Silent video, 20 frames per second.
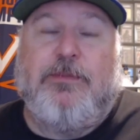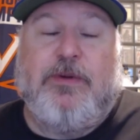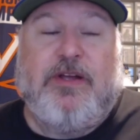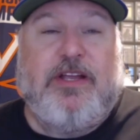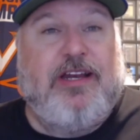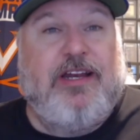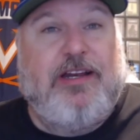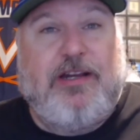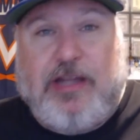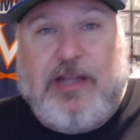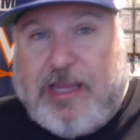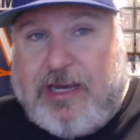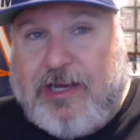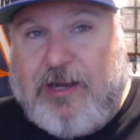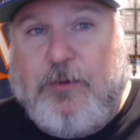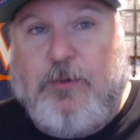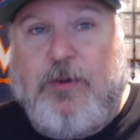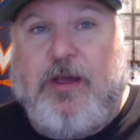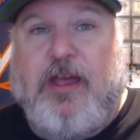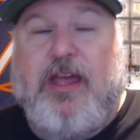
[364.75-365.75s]
But
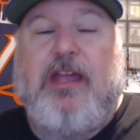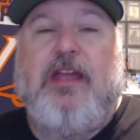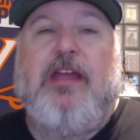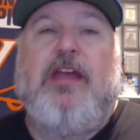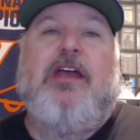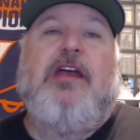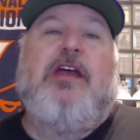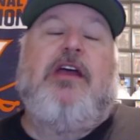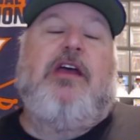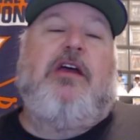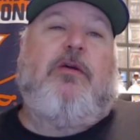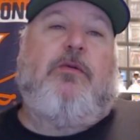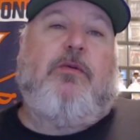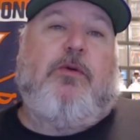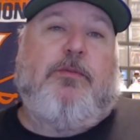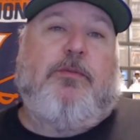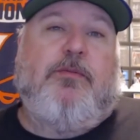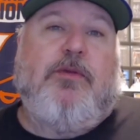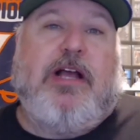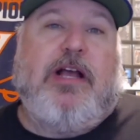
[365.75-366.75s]
anyway,
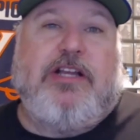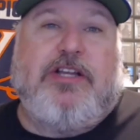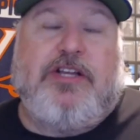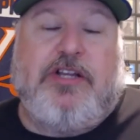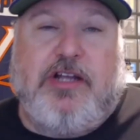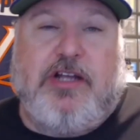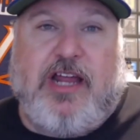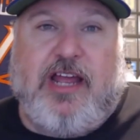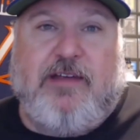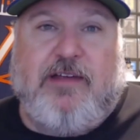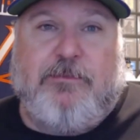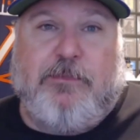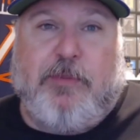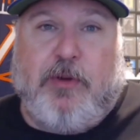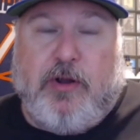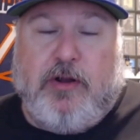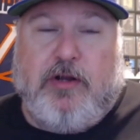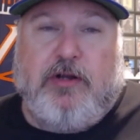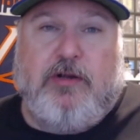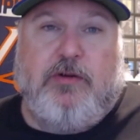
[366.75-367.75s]
I should have
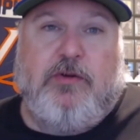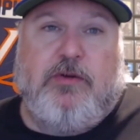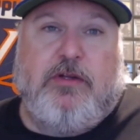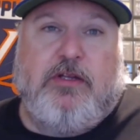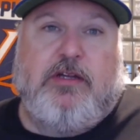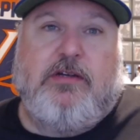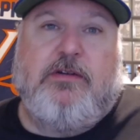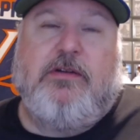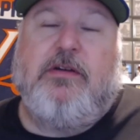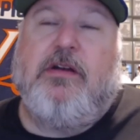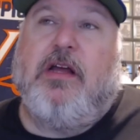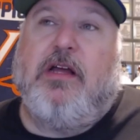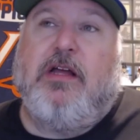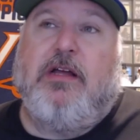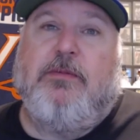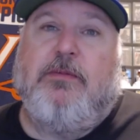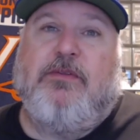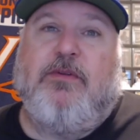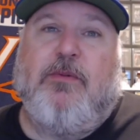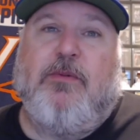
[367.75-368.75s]
Bart on
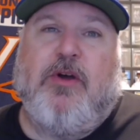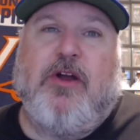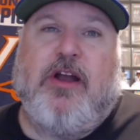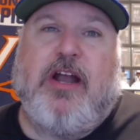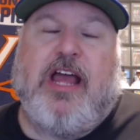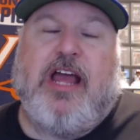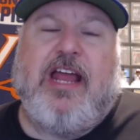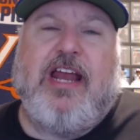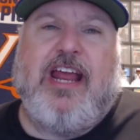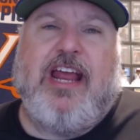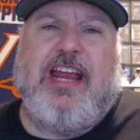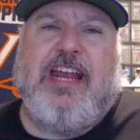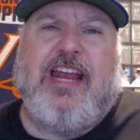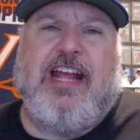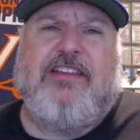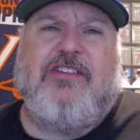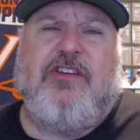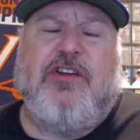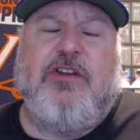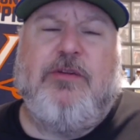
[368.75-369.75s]
tomorrow night, and
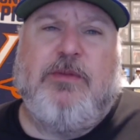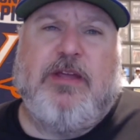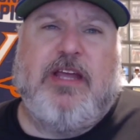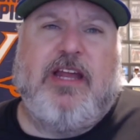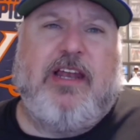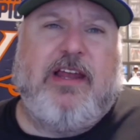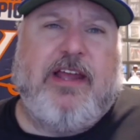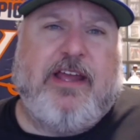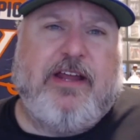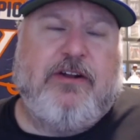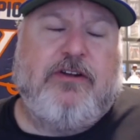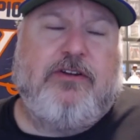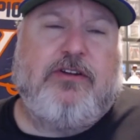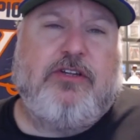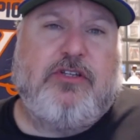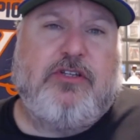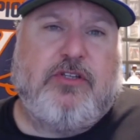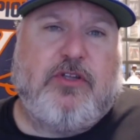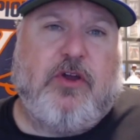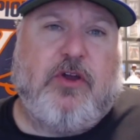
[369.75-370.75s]
that's going to be a later
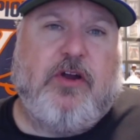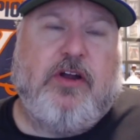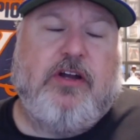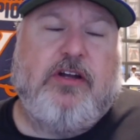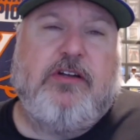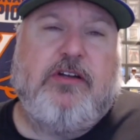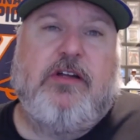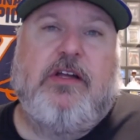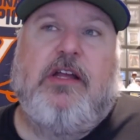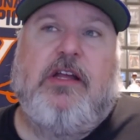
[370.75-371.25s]
start